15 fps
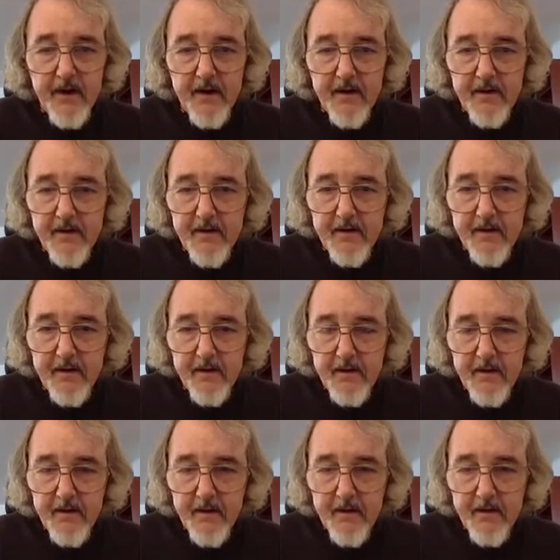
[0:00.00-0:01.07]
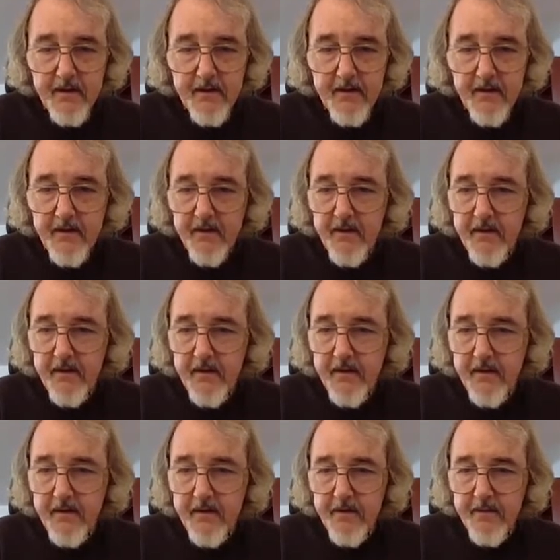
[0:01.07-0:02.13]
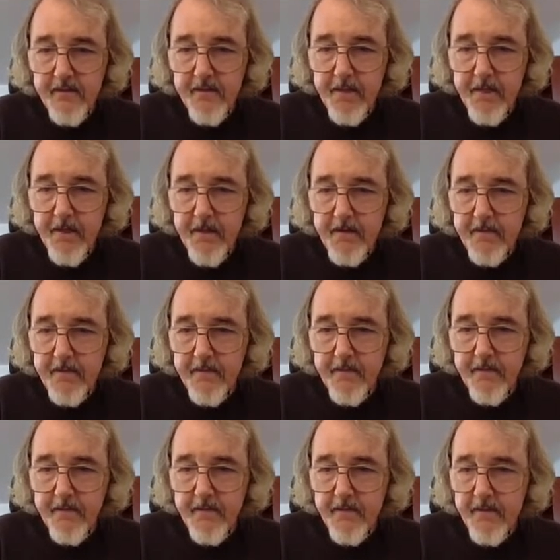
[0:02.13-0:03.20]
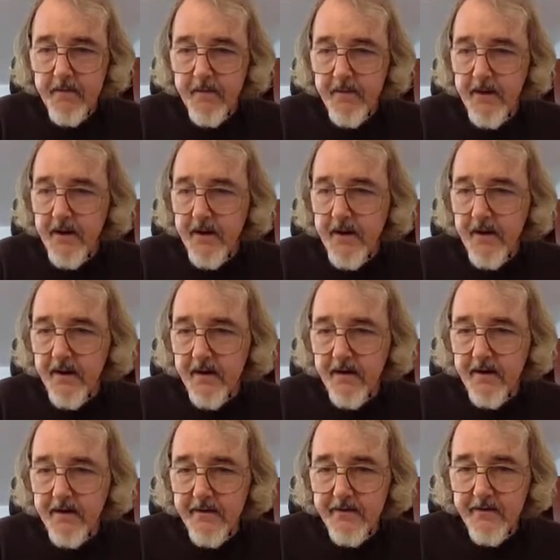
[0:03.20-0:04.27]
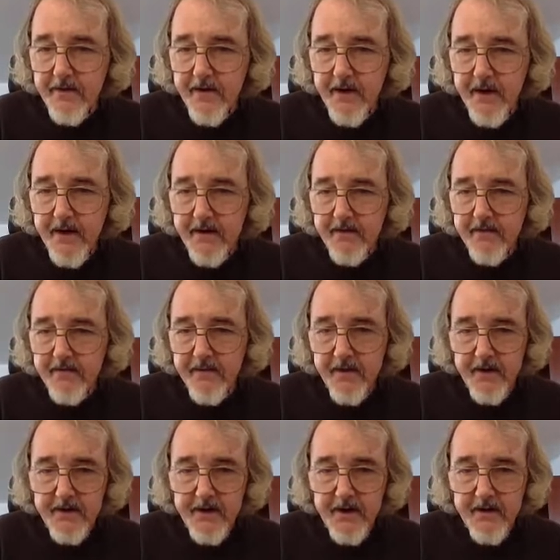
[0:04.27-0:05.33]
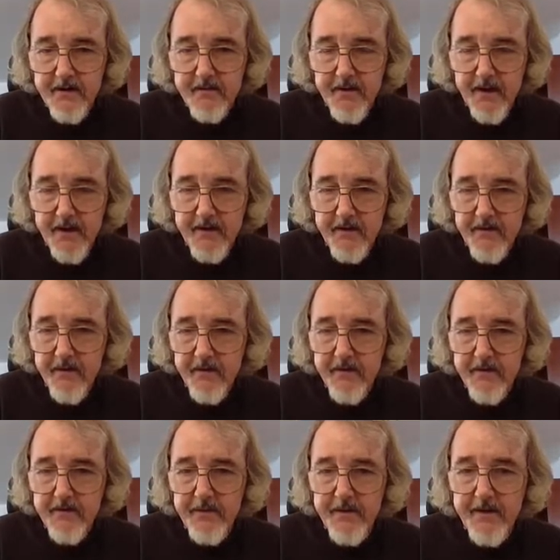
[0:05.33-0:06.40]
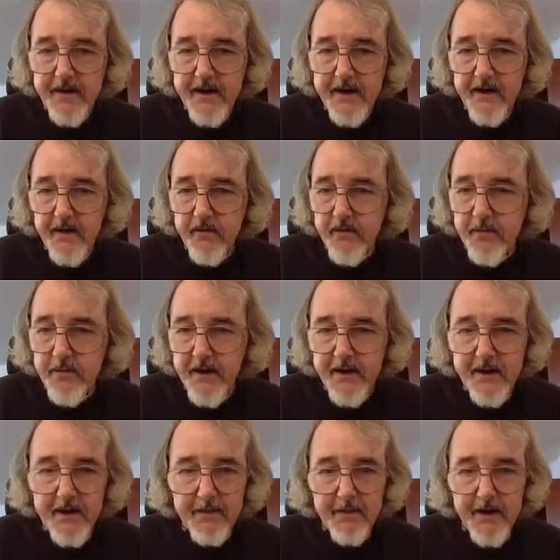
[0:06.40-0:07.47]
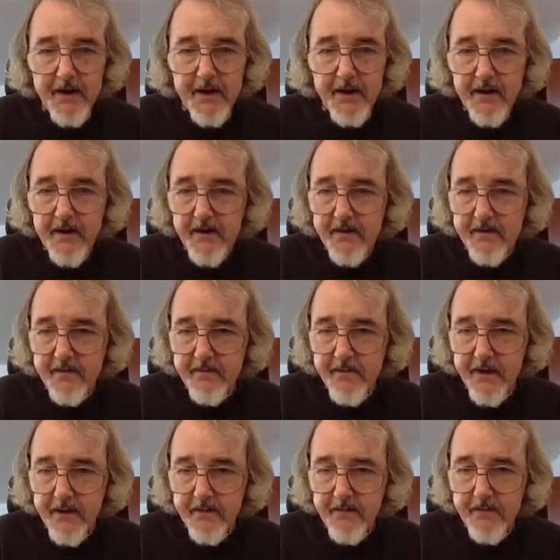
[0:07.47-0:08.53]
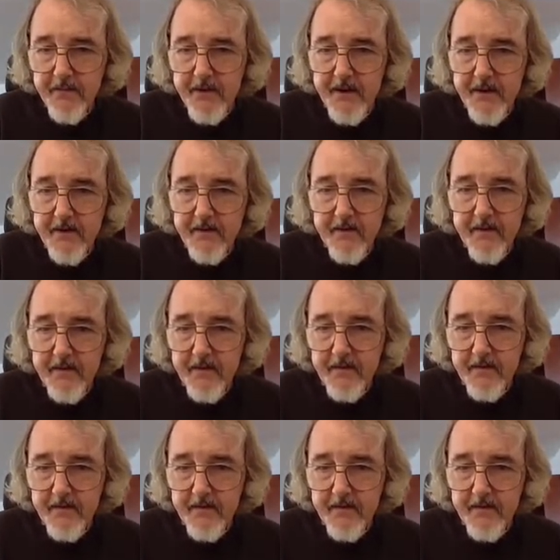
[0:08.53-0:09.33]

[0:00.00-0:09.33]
Uh, it's like an active village. Lots of villagers. Yeah, it is a very active village. I, I don't know if it's been taken over by anybody. Sometimes, well, it,